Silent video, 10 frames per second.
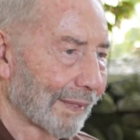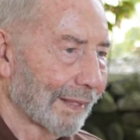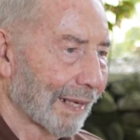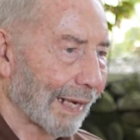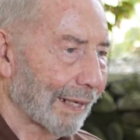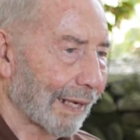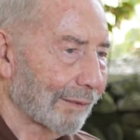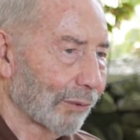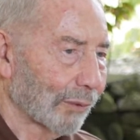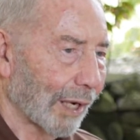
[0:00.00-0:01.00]
I
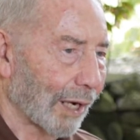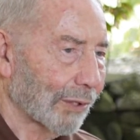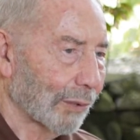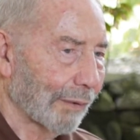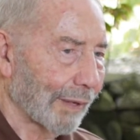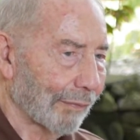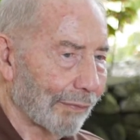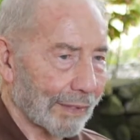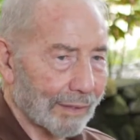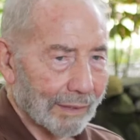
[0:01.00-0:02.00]
don't argue if
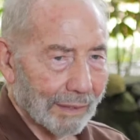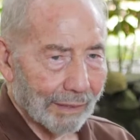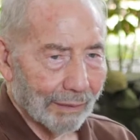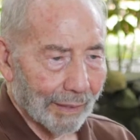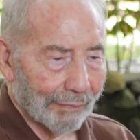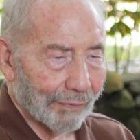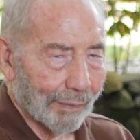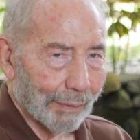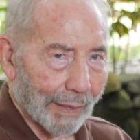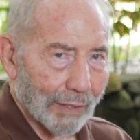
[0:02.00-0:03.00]
that's if the
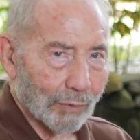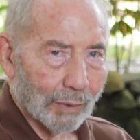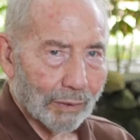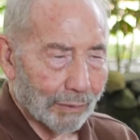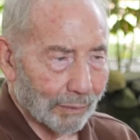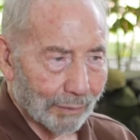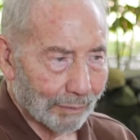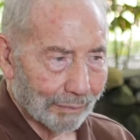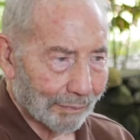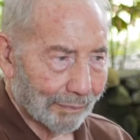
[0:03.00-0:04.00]
brothers want to
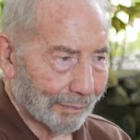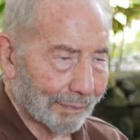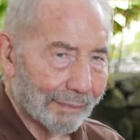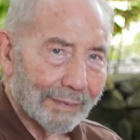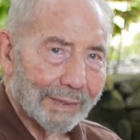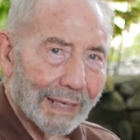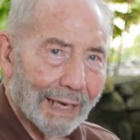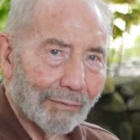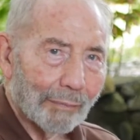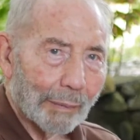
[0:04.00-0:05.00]

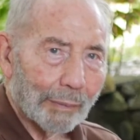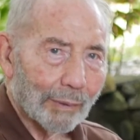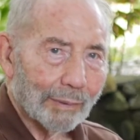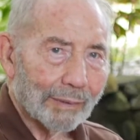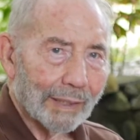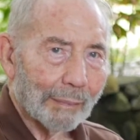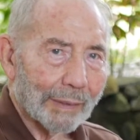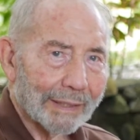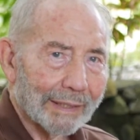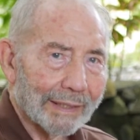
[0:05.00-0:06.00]
have people sleeping
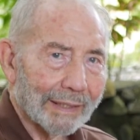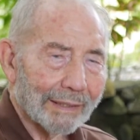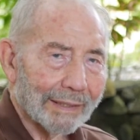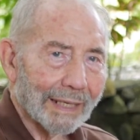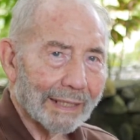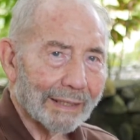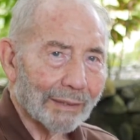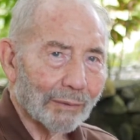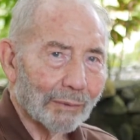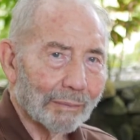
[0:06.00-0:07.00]
in the dining
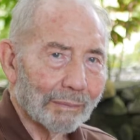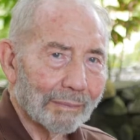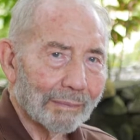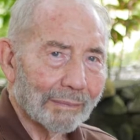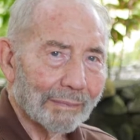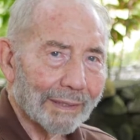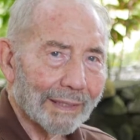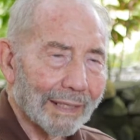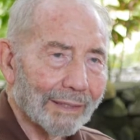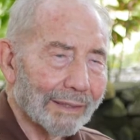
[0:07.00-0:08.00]
room at
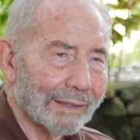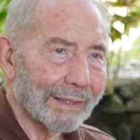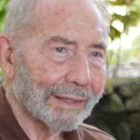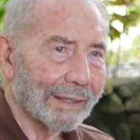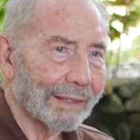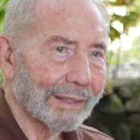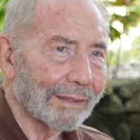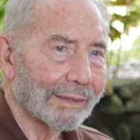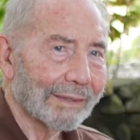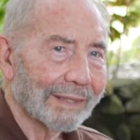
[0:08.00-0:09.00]
nights, then
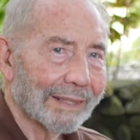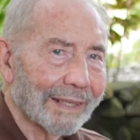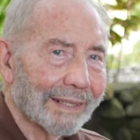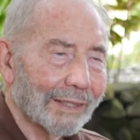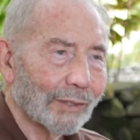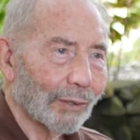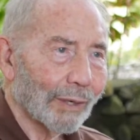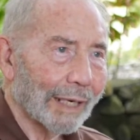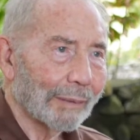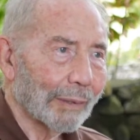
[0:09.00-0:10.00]
that's all
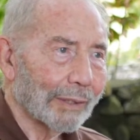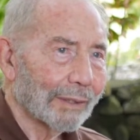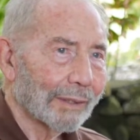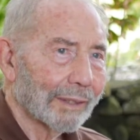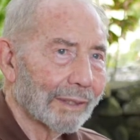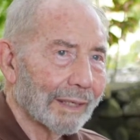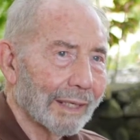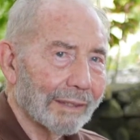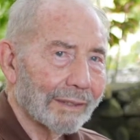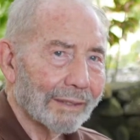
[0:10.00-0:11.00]
right. But
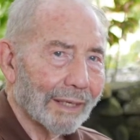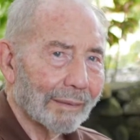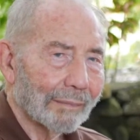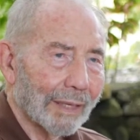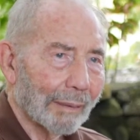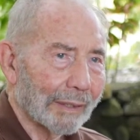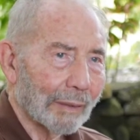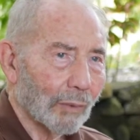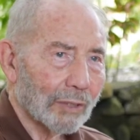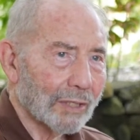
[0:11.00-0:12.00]
it's it
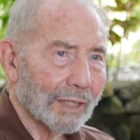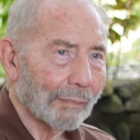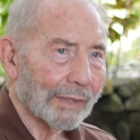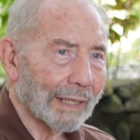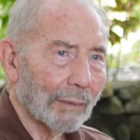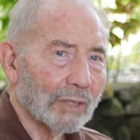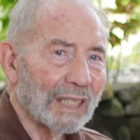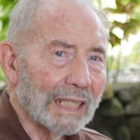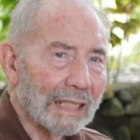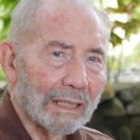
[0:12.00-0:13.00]
wasn't something that was
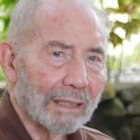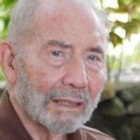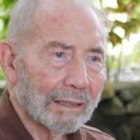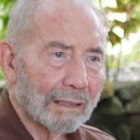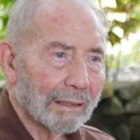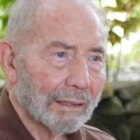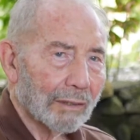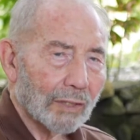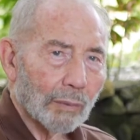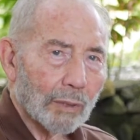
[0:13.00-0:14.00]
needed because
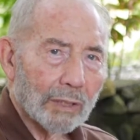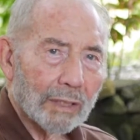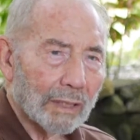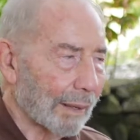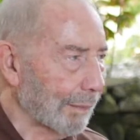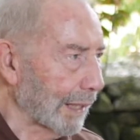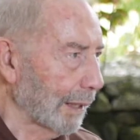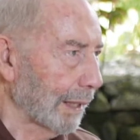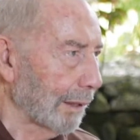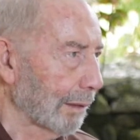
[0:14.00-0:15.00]
there wasn't that
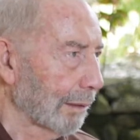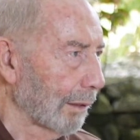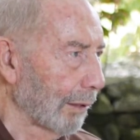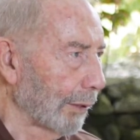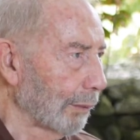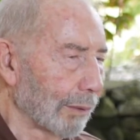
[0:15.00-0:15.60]
many new